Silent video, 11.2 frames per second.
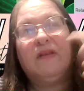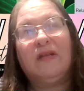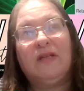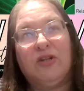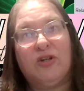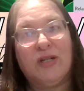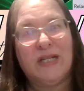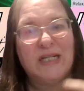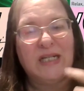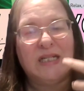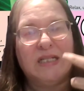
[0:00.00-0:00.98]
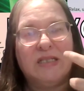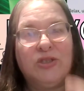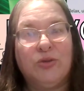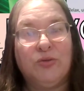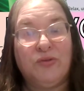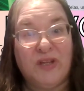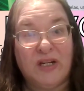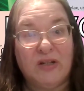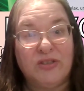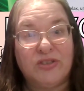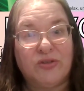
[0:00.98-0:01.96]
then you're getting into
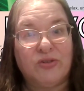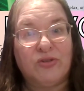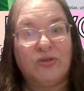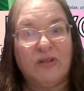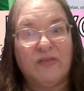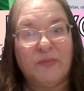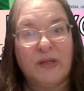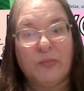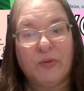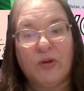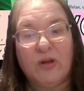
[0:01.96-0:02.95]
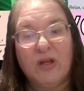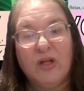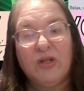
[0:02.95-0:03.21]
their circle of people.